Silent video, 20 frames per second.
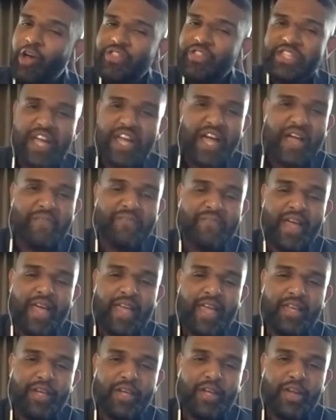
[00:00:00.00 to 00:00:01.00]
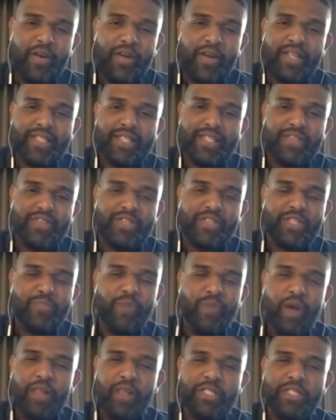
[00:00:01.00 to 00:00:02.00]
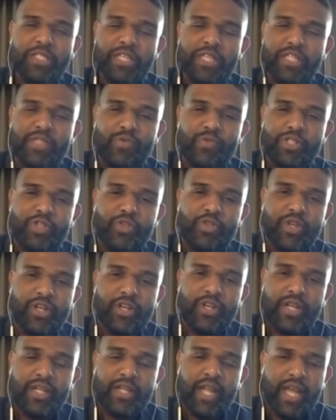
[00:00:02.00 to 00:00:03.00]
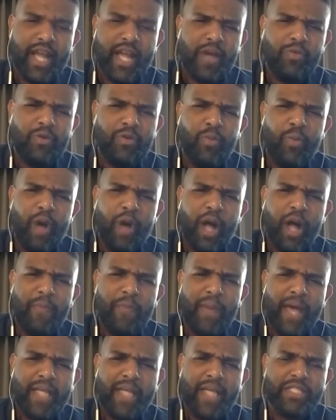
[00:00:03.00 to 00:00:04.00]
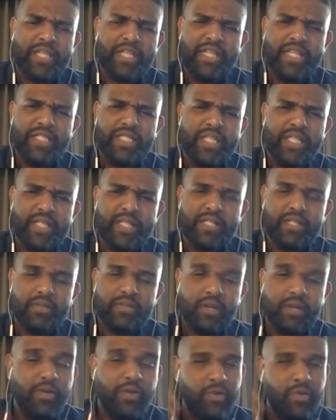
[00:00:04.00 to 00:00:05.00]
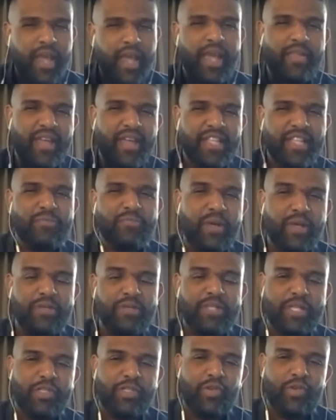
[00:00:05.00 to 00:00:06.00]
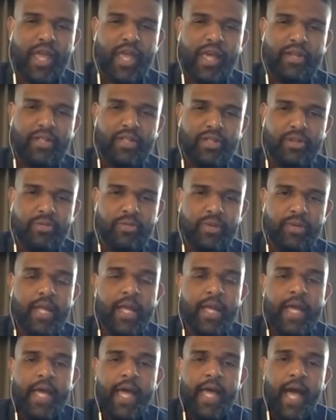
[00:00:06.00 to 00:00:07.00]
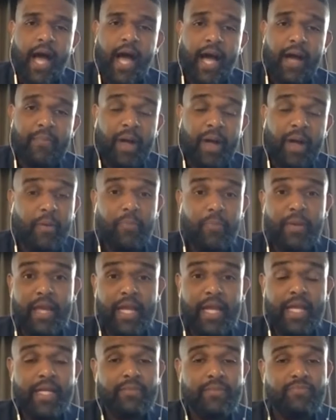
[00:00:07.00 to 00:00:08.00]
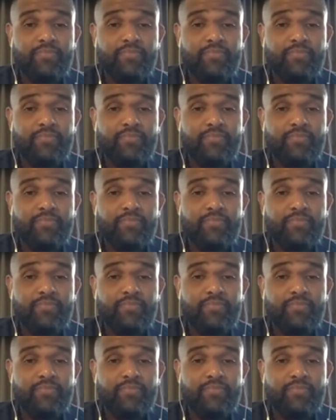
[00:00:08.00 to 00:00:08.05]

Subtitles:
the time. And it's like the smallest things will trigger it. Like I will walk past incense and go, hey, that smells like Sudan a little bit. I'm a big